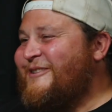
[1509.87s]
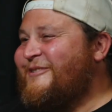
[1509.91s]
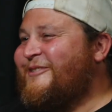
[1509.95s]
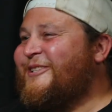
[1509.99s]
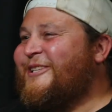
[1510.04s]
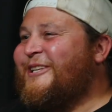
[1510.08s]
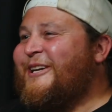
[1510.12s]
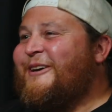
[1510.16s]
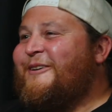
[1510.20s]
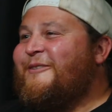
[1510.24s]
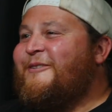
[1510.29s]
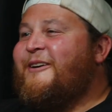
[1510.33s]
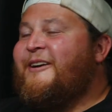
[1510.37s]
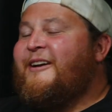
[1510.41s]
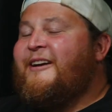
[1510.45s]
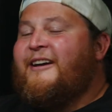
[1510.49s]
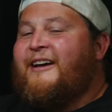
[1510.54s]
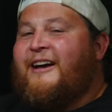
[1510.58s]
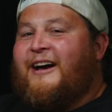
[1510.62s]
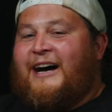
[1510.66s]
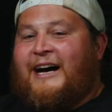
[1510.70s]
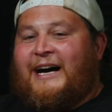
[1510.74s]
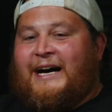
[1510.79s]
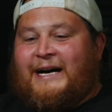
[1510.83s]
So
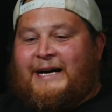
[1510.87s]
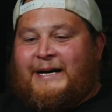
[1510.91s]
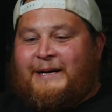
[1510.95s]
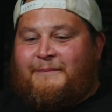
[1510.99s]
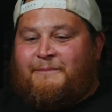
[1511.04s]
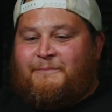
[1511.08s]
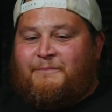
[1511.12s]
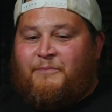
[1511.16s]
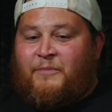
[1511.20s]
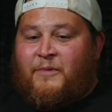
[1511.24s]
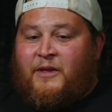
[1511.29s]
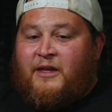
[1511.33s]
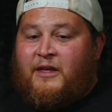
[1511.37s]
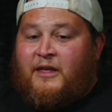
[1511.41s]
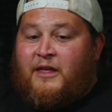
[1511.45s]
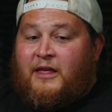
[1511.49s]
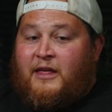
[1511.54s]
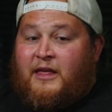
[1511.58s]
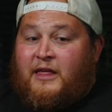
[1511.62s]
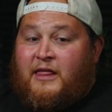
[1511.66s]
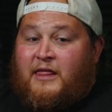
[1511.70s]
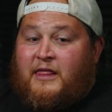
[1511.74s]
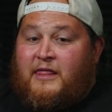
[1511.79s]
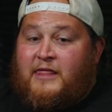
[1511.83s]

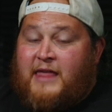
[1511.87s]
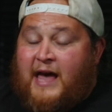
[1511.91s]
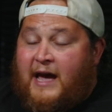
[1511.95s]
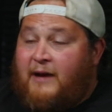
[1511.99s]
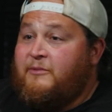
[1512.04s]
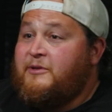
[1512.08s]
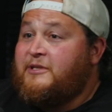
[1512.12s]
that